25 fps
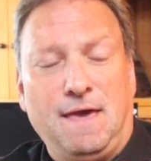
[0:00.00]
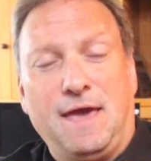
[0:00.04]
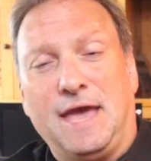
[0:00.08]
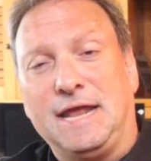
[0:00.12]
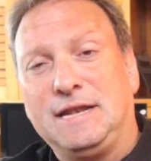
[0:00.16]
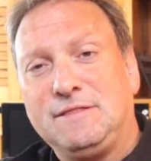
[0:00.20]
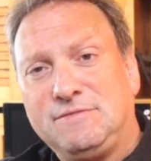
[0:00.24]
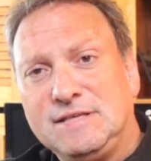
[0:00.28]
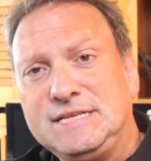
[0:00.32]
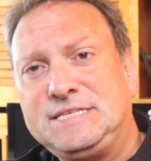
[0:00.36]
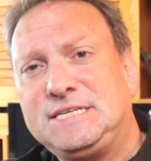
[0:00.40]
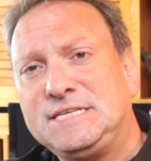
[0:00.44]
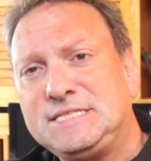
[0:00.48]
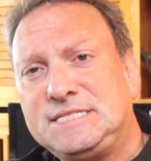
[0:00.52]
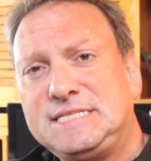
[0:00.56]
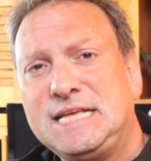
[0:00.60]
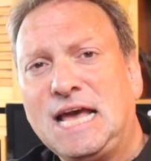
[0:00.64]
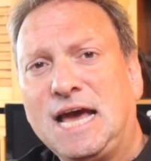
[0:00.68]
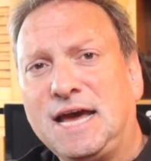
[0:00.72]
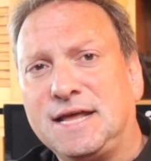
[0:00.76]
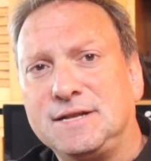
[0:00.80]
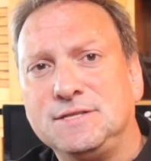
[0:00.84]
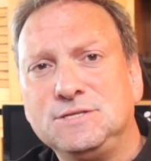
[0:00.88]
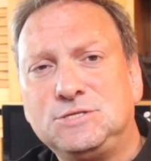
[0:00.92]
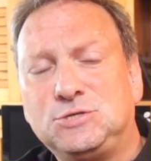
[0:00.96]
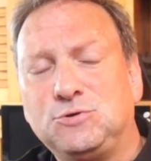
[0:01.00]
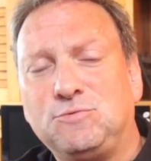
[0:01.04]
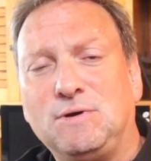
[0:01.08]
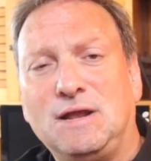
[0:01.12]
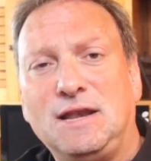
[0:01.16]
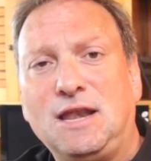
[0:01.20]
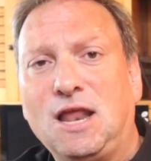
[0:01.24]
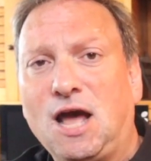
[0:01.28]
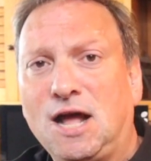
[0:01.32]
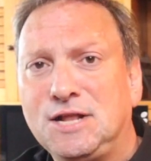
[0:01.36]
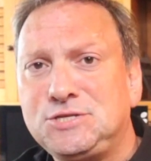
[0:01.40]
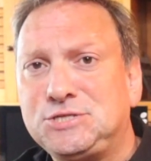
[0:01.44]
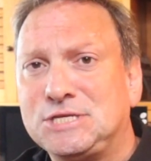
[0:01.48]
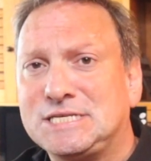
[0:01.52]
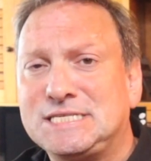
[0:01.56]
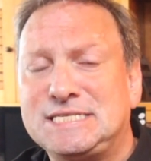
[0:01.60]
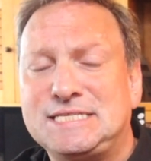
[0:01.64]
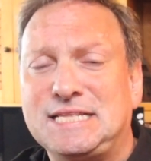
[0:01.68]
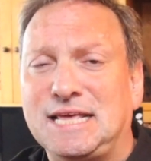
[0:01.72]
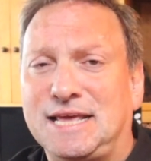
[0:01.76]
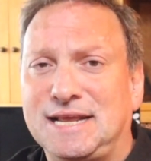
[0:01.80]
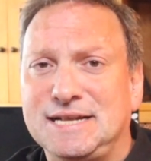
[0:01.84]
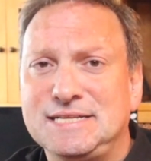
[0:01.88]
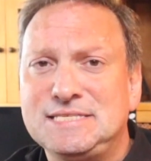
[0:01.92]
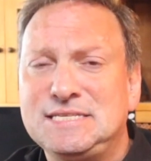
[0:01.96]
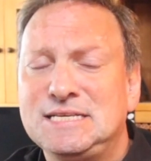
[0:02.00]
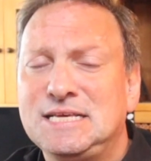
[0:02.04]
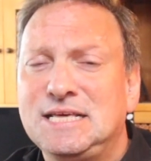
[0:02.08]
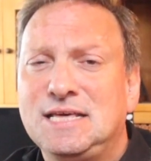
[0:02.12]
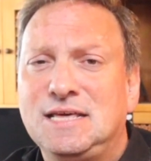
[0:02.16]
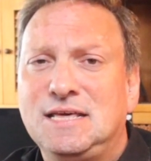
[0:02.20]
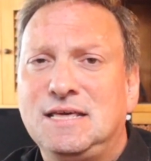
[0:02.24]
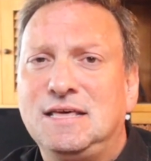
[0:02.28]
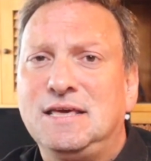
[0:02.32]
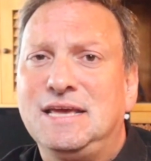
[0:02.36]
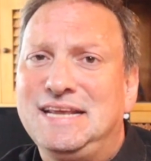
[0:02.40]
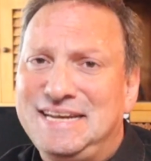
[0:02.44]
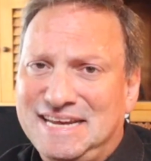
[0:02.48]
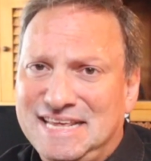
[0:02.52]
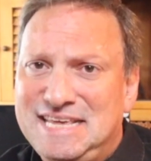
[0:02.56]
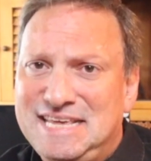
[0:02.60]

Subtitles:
And this is done to a large extent in